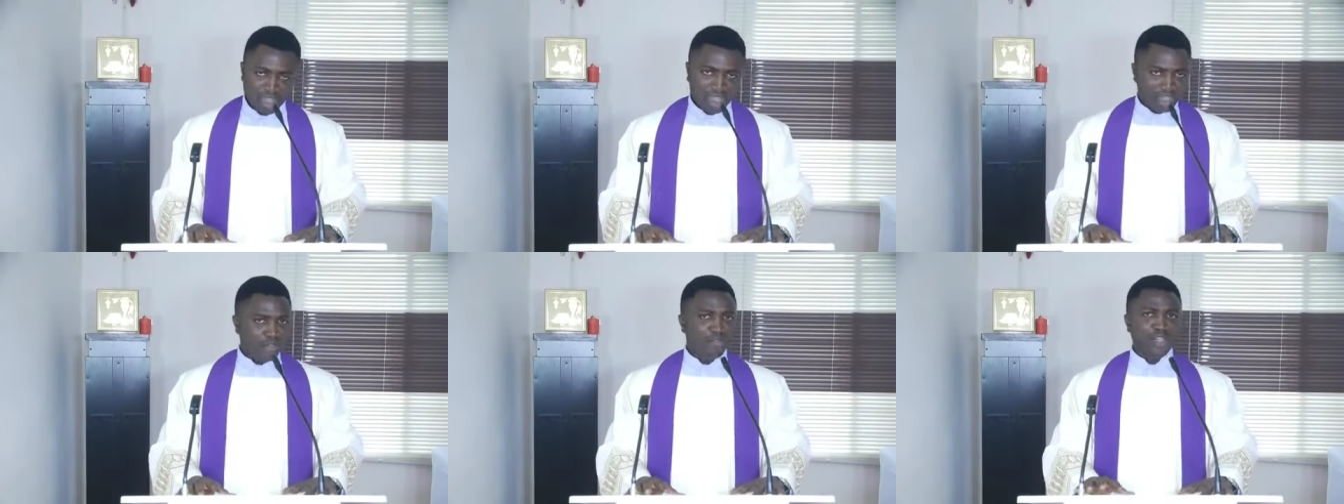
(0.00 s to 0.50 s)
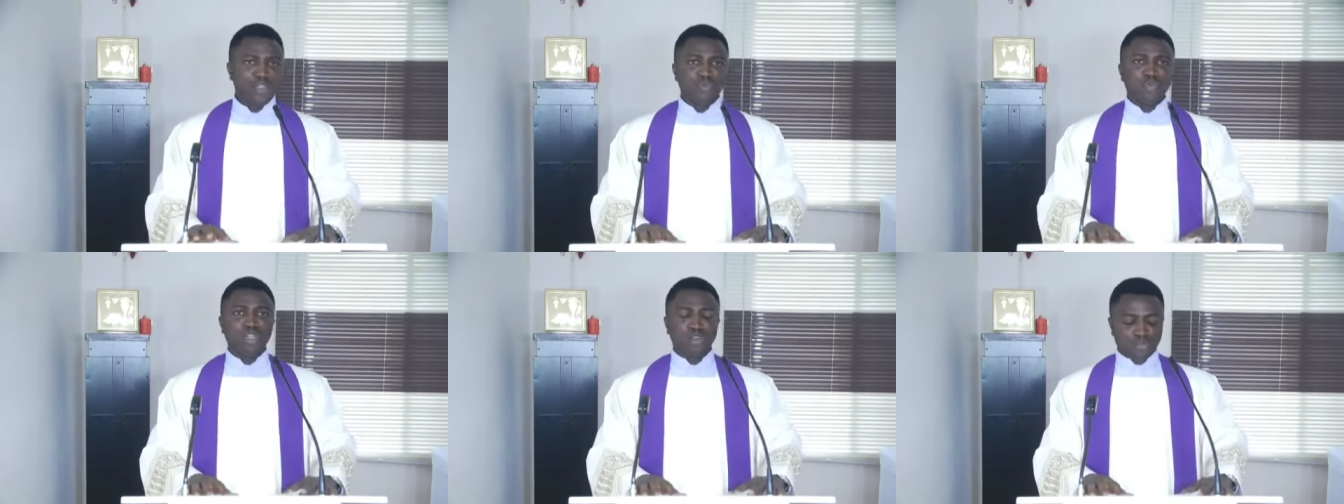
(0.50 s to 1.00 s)
In the
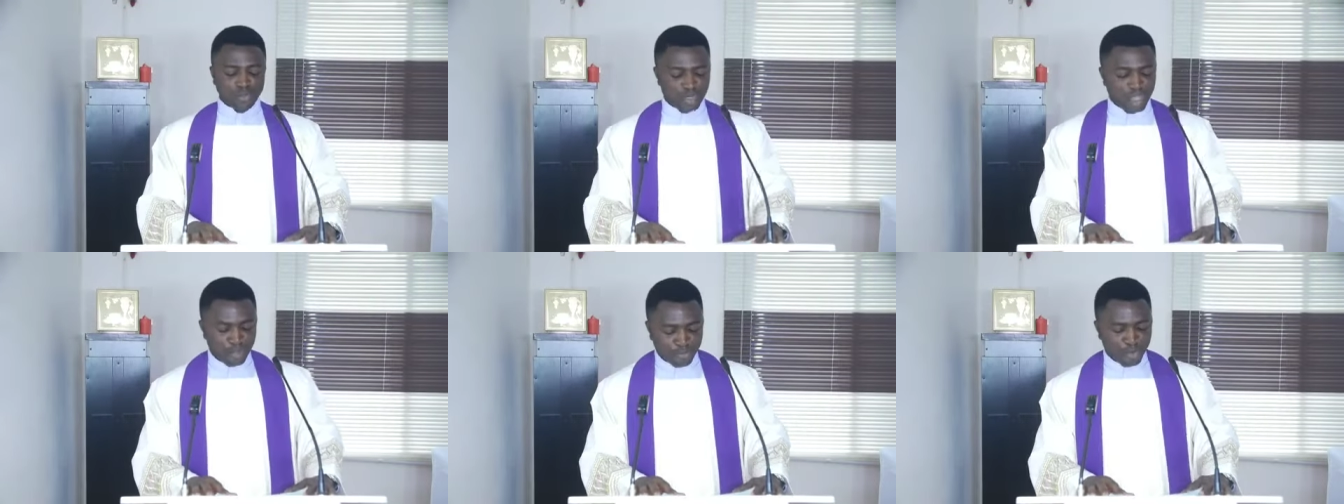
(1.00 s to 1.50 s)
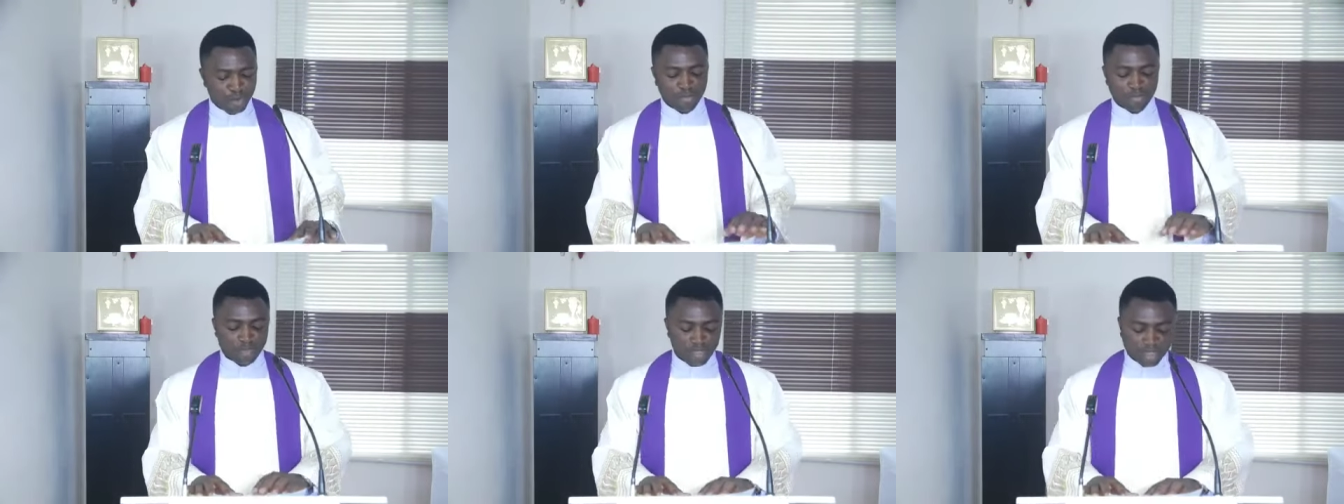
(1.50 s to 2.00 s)
first reading of today
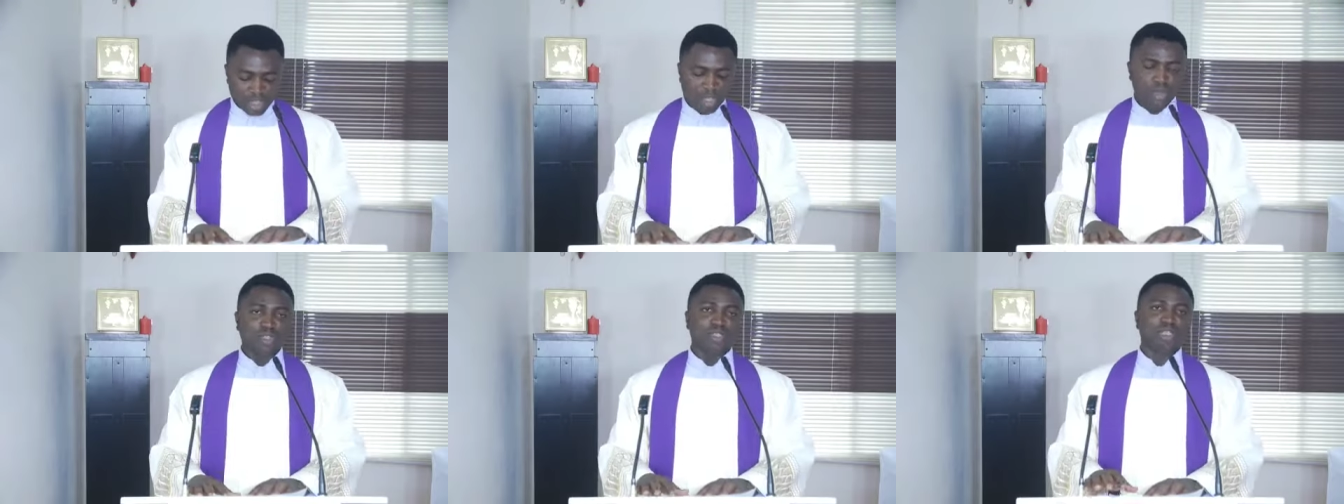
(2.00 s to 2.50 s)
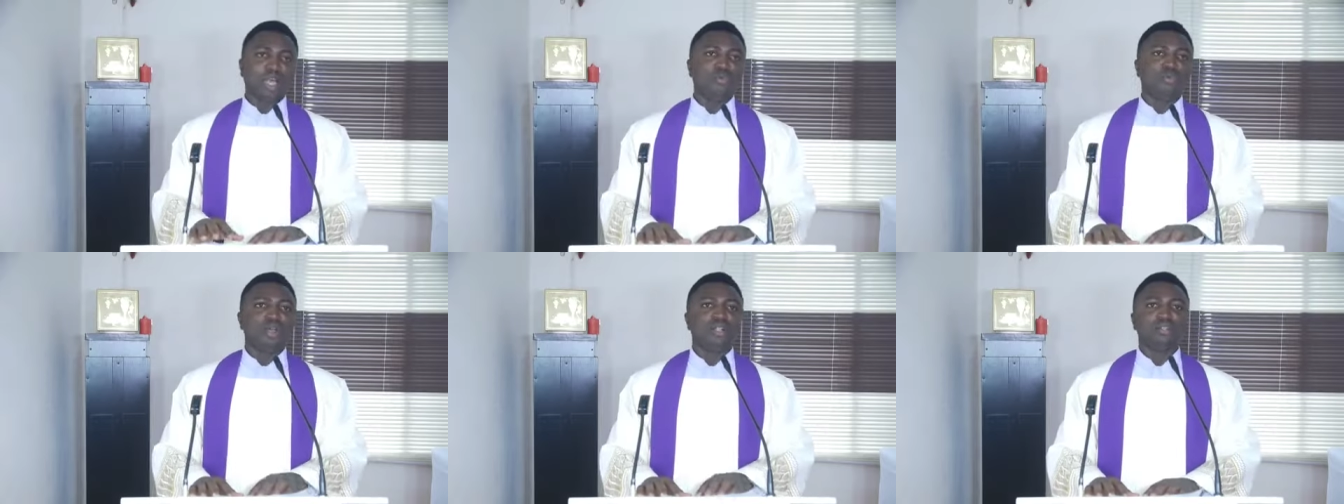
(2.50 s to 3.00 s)
from 2
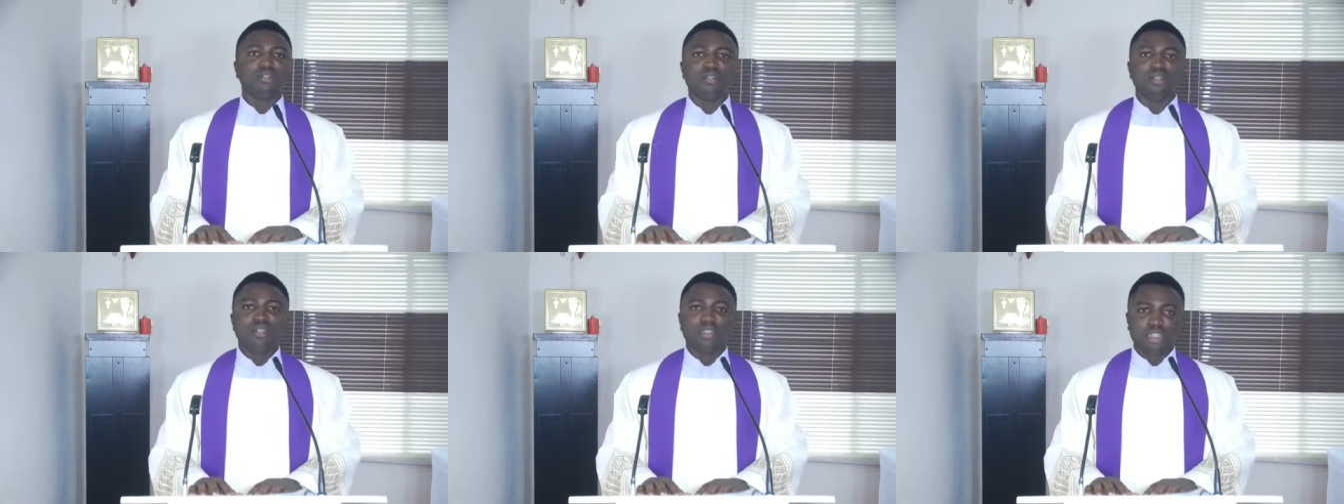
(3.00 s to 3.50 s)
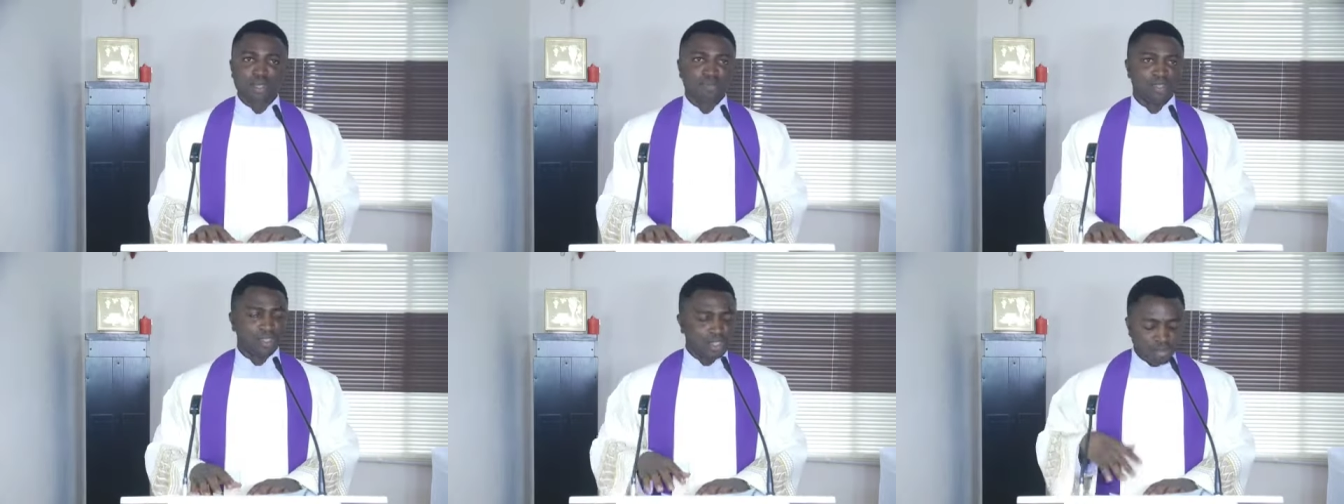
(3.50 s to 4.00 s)
Samuel
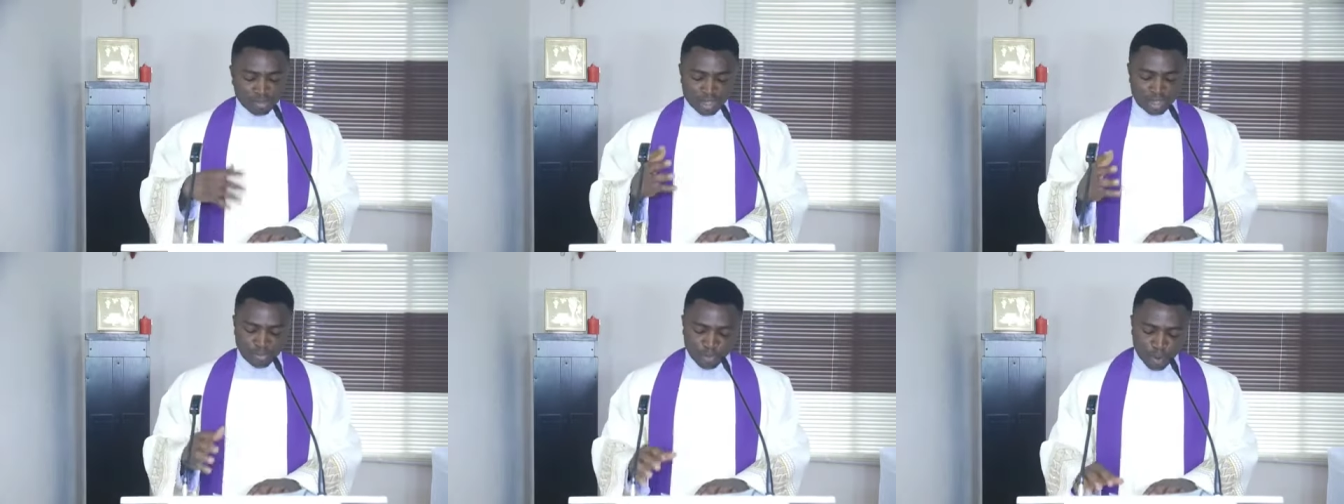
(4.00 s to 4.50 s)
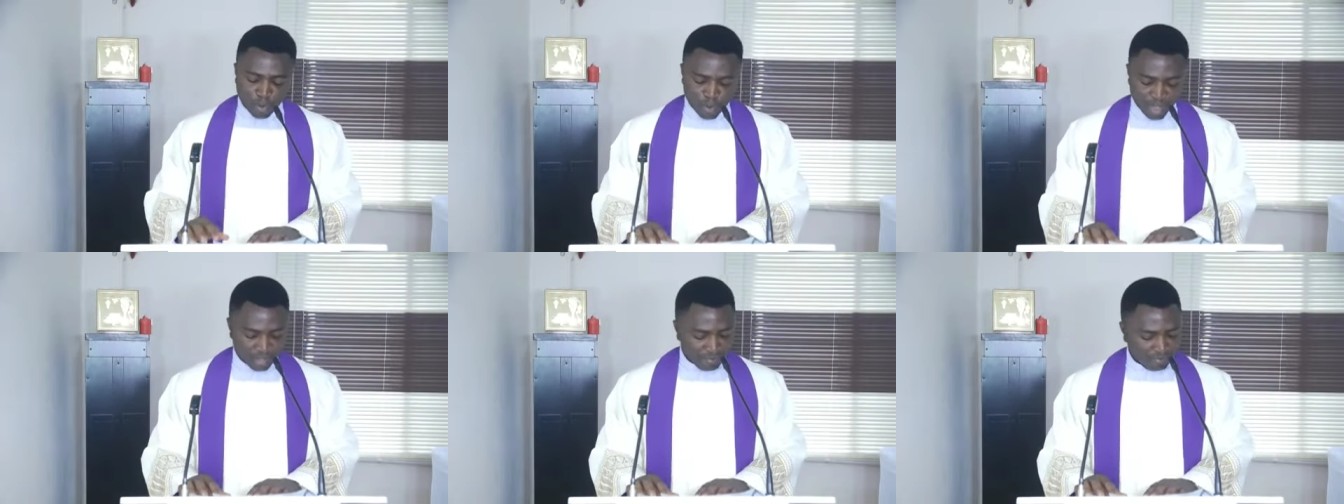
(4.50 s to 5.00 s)
chapter 7 and
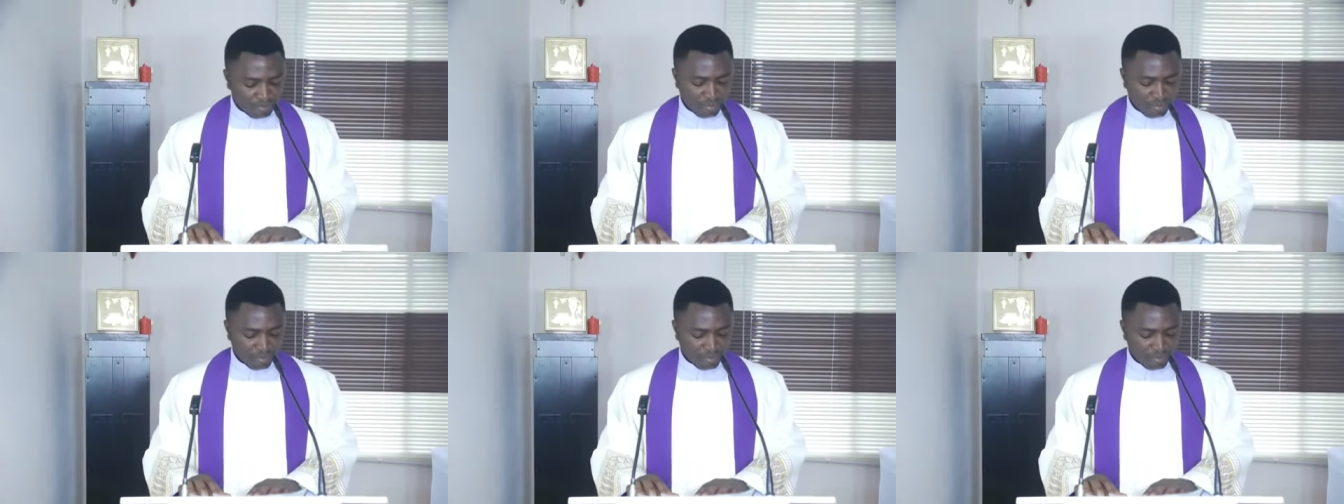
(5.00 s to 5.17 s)
following,